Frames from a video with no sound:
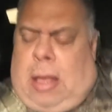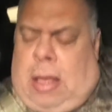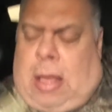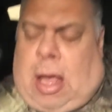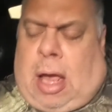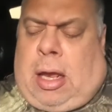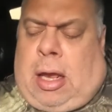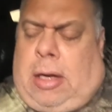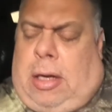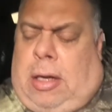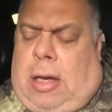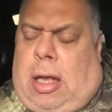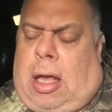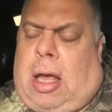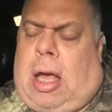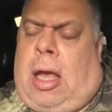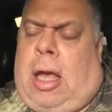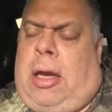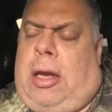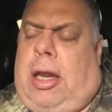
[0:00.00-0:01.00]

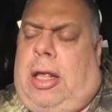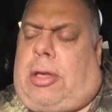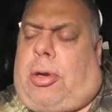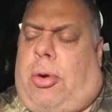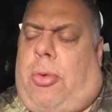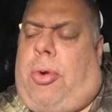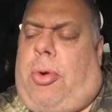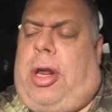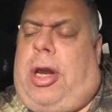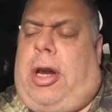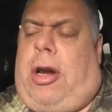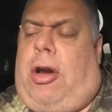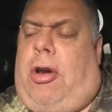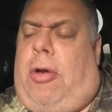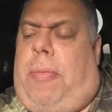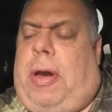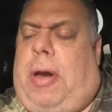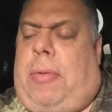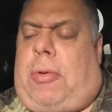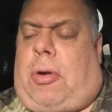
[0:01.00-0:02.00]
I need to read it a little
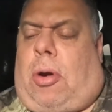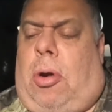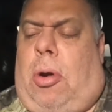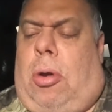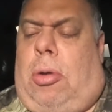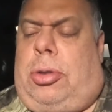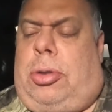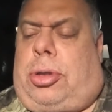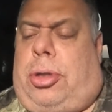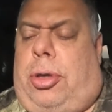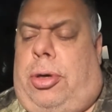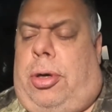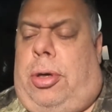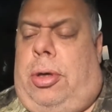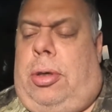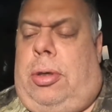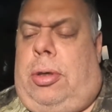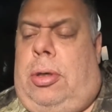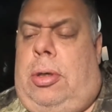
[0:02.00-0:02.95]
bit closer.